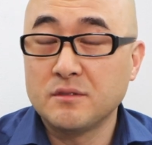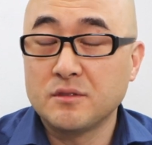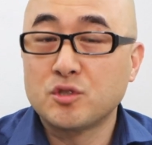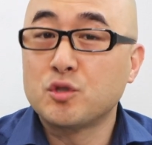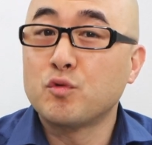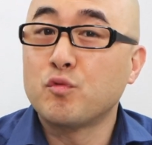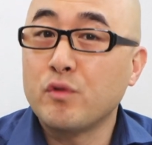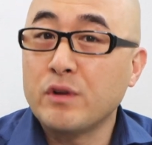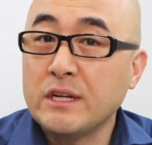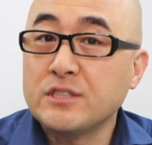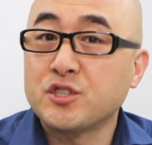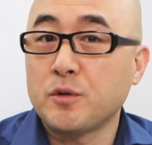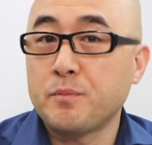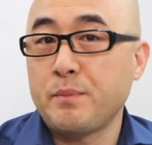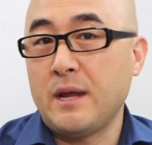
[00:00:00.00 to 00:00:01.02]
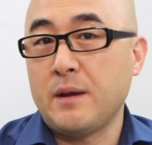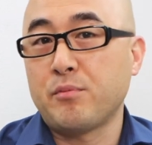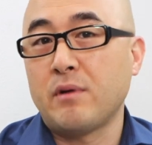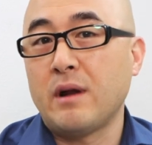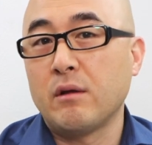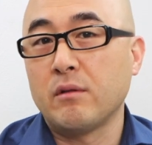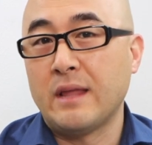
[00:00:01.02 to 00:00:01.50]
to read your paper
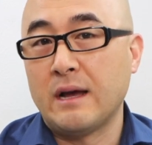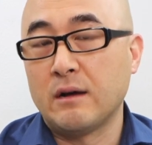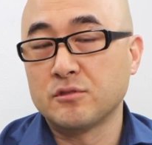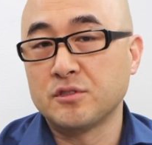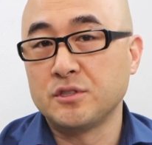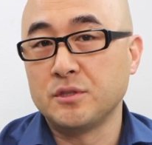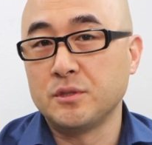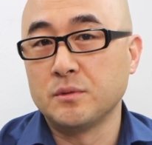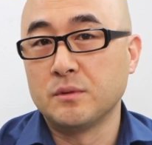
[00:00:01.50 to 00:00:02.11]
out loud to you.